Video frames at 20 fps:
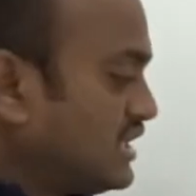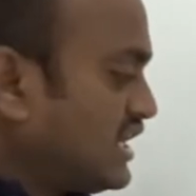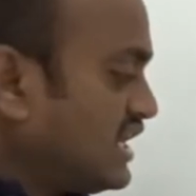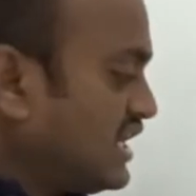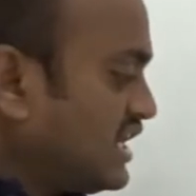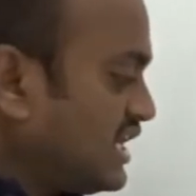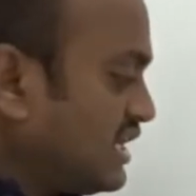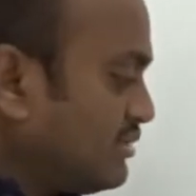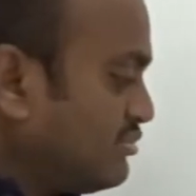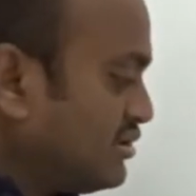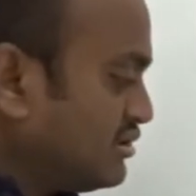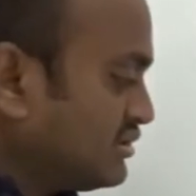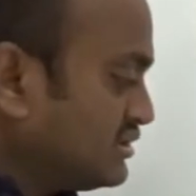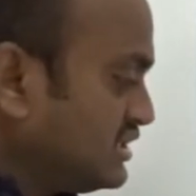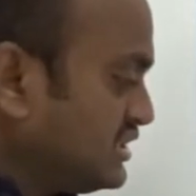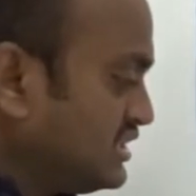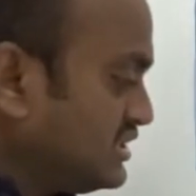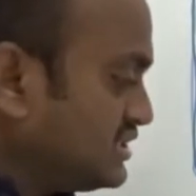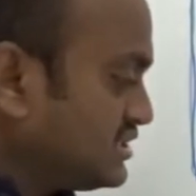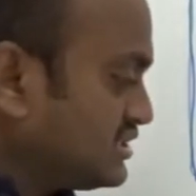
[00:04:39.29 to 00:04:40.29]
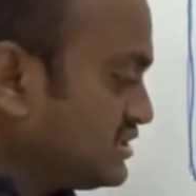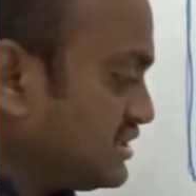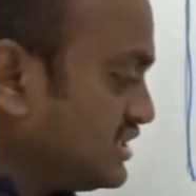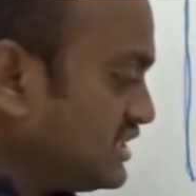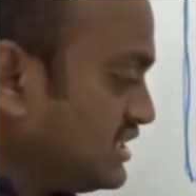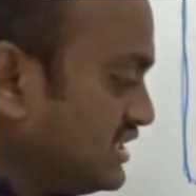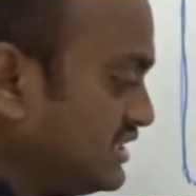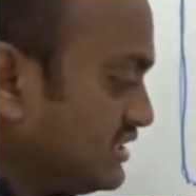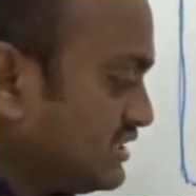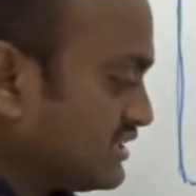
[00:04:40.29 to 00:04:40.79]
And among these
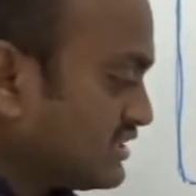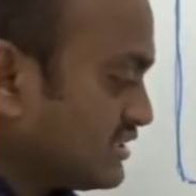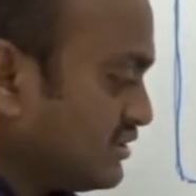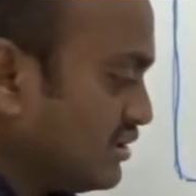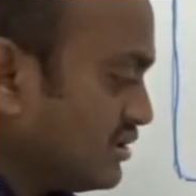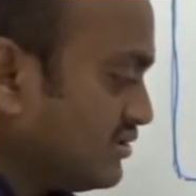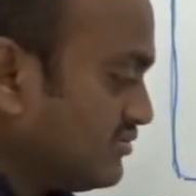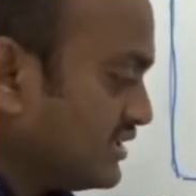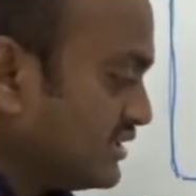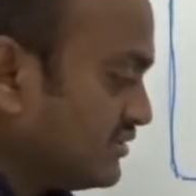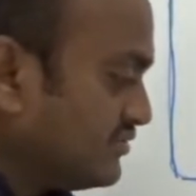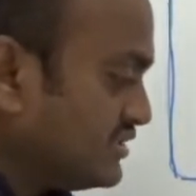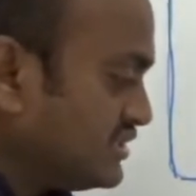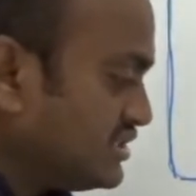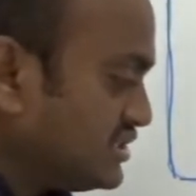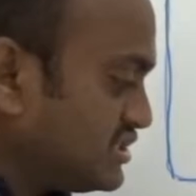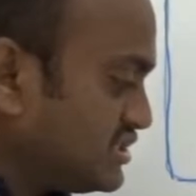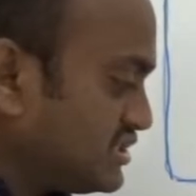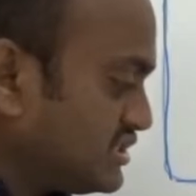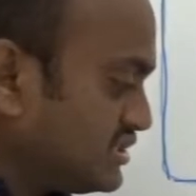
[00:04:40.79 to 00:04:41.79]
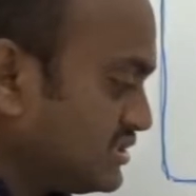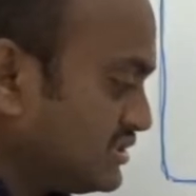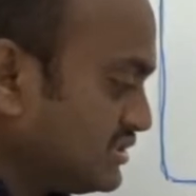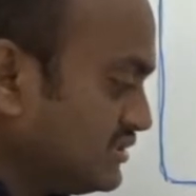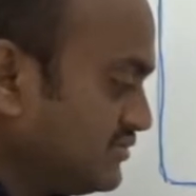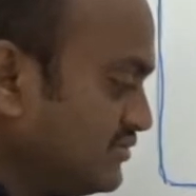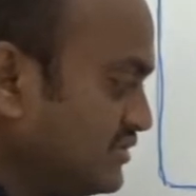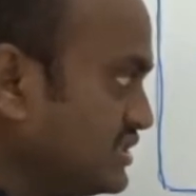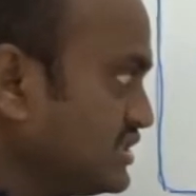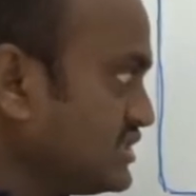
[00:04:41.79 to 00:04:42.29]
three, the third one, which
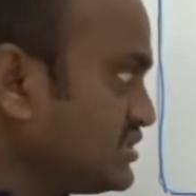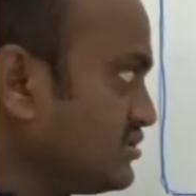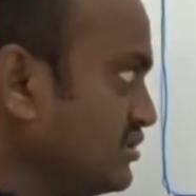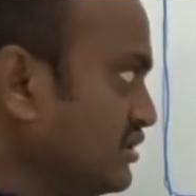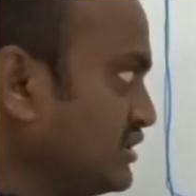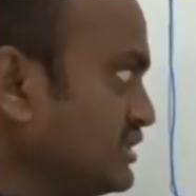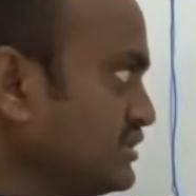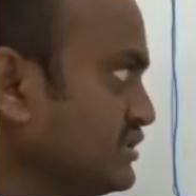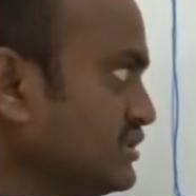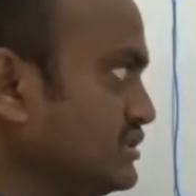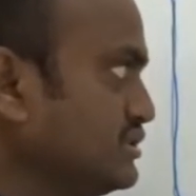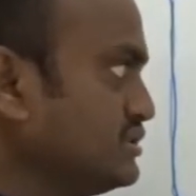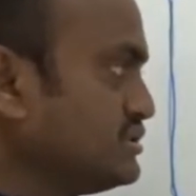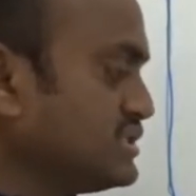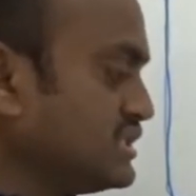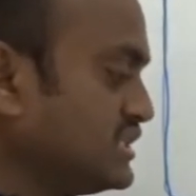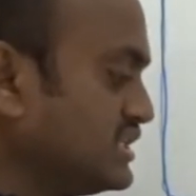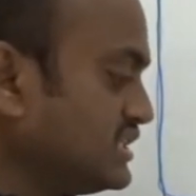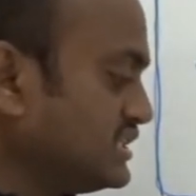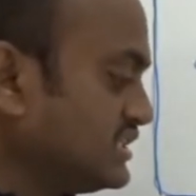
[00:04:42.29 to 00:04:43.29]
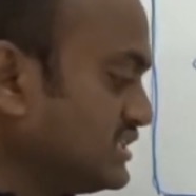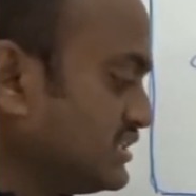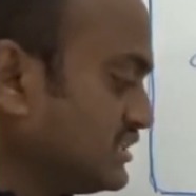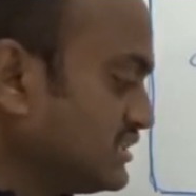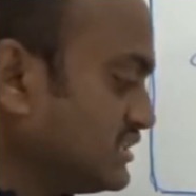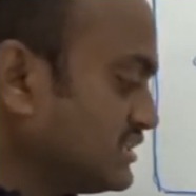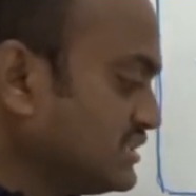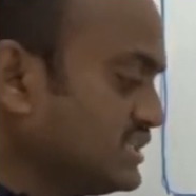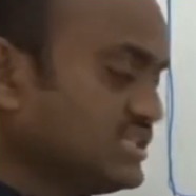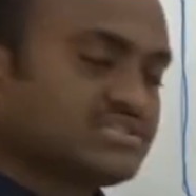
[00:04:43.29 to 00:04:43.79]
is not introduced
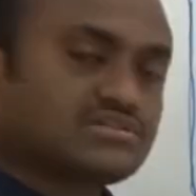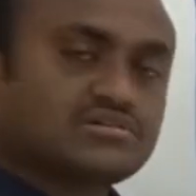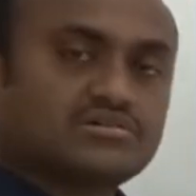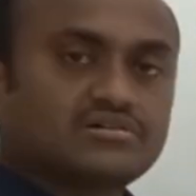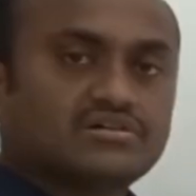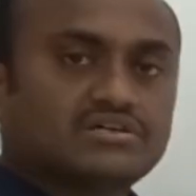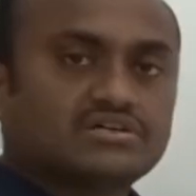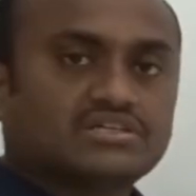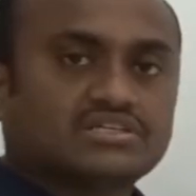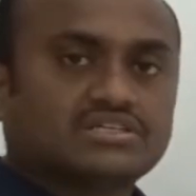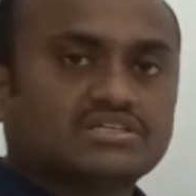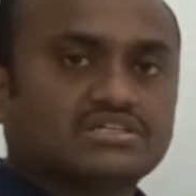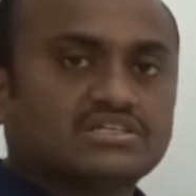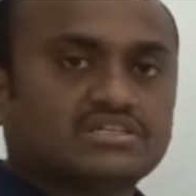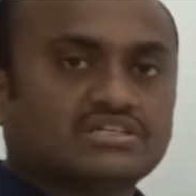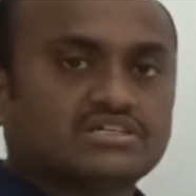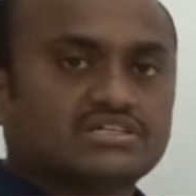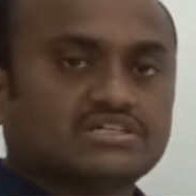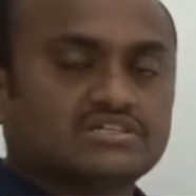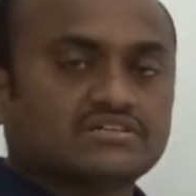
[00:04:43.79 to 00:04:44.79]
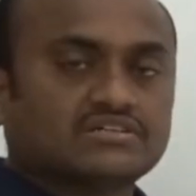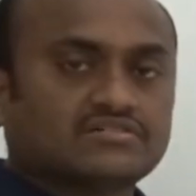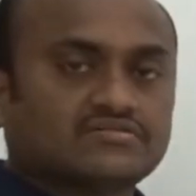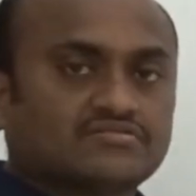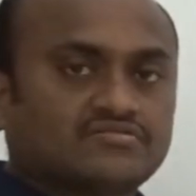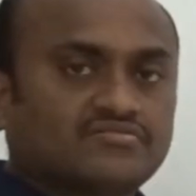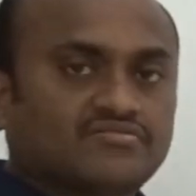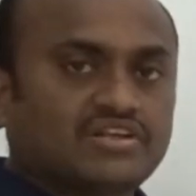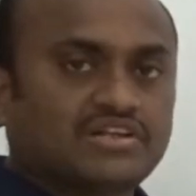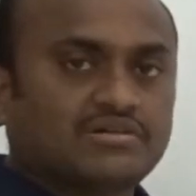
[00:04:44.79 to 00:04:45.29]
here, is
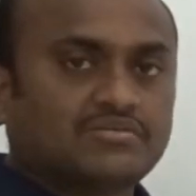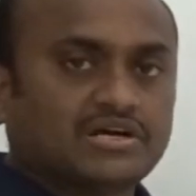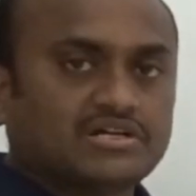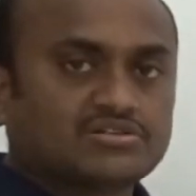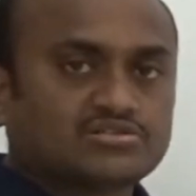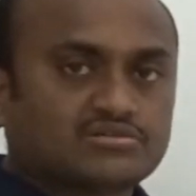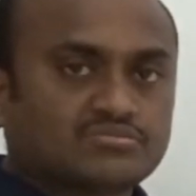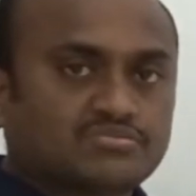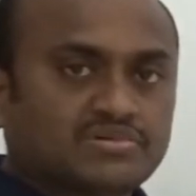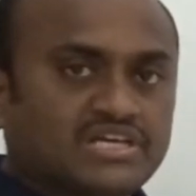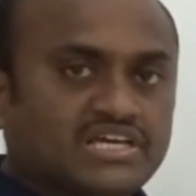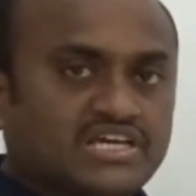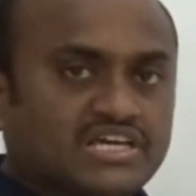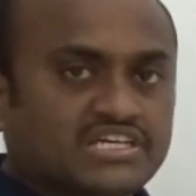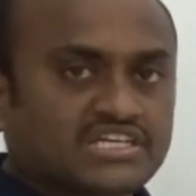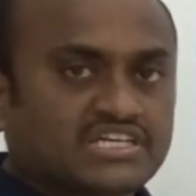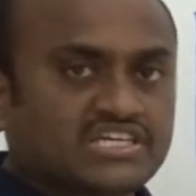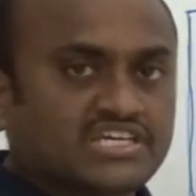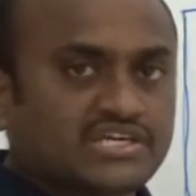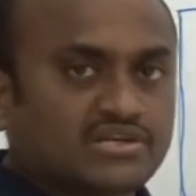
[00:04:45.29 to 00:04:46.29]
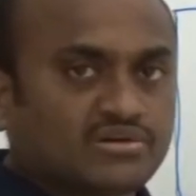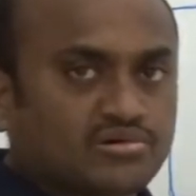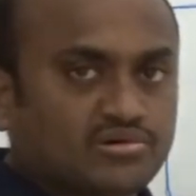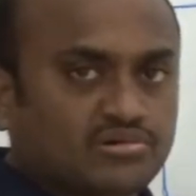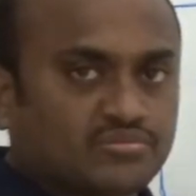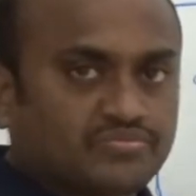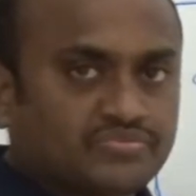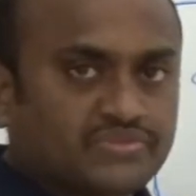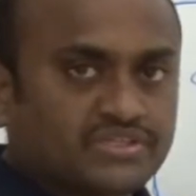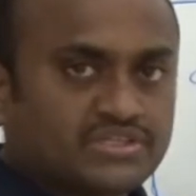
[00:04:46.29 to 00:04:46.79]
will also play a key
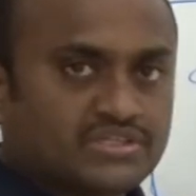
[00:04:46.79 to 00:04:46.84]
role.